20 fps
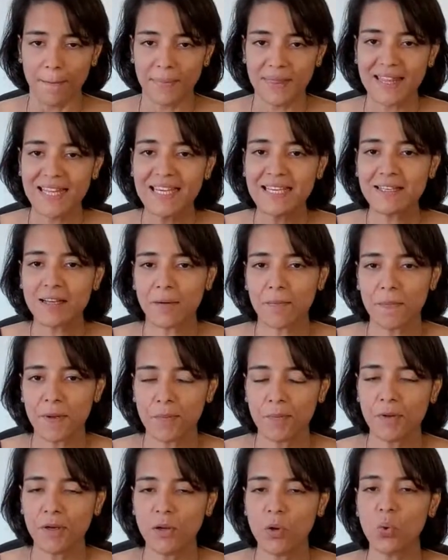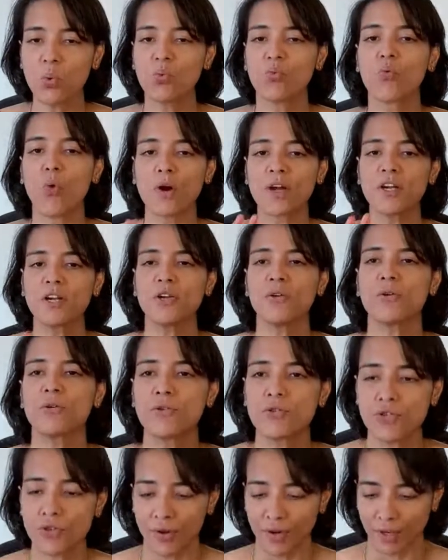These are people who want you
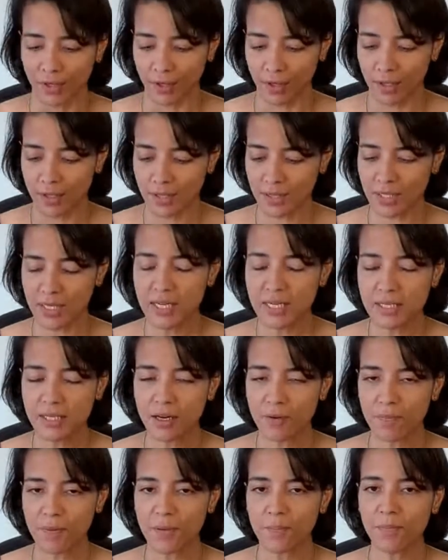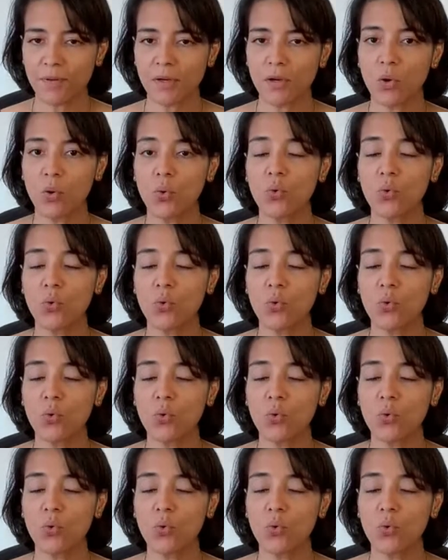to shine. These are people